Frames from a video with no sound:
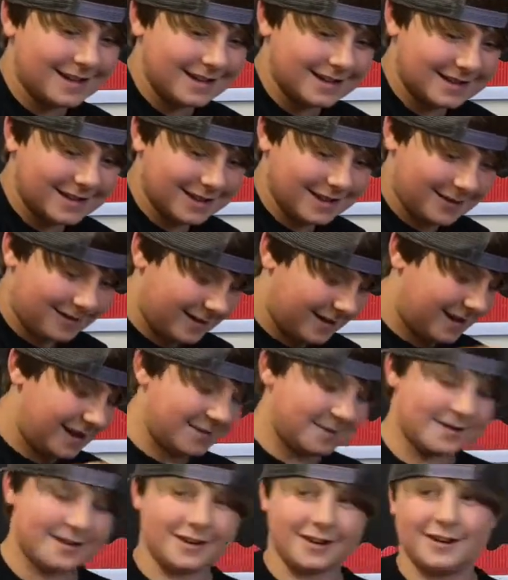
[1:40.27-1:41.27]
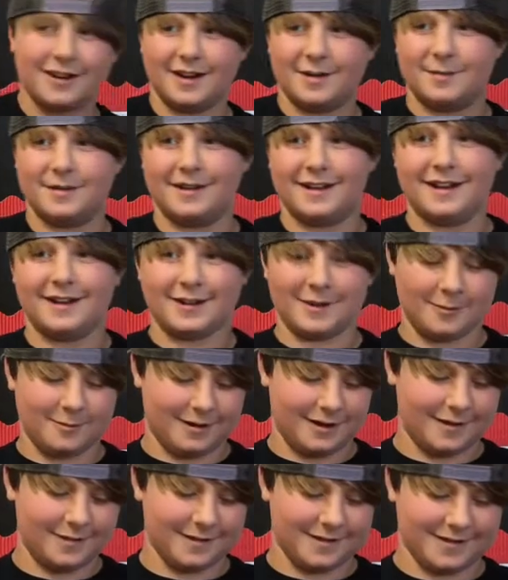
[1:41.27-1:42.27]
So, and I'm sorry, Banana
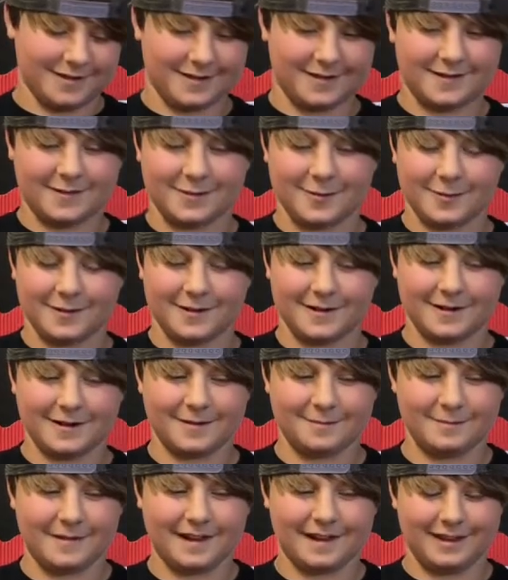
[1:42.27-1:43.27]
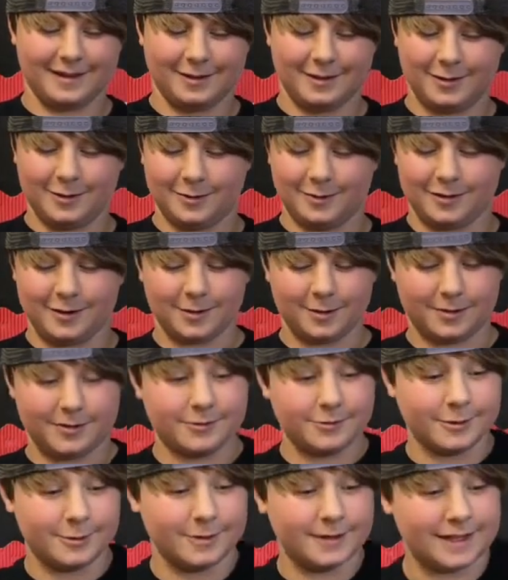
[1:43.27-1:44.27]
Guava, for making you go
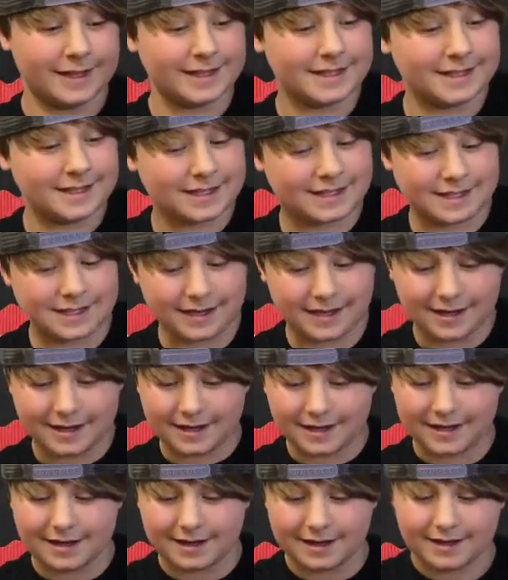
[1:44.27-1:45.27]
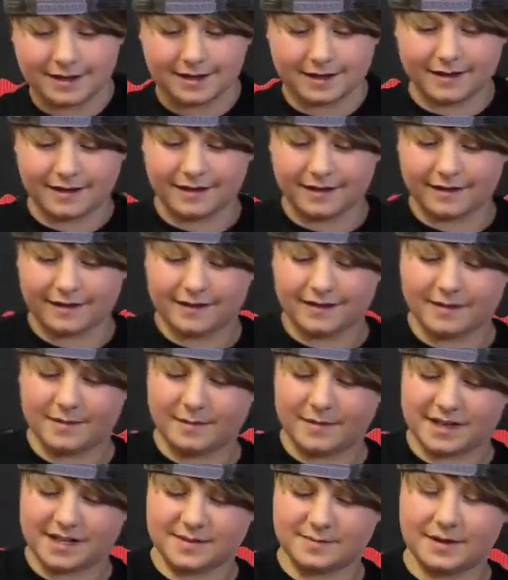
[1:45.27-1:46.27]
through this, because it
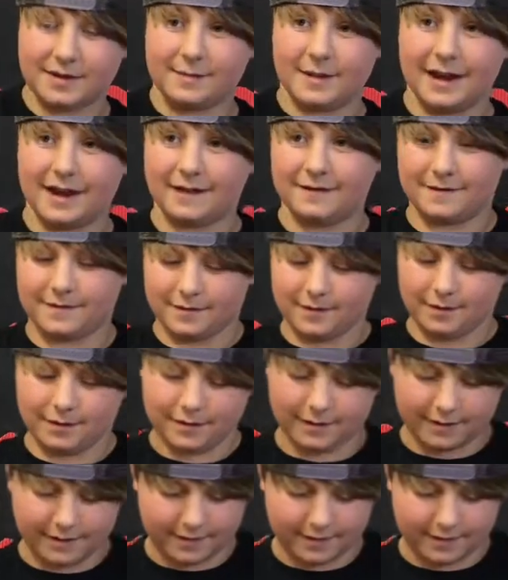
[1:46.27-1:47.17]
must be painful.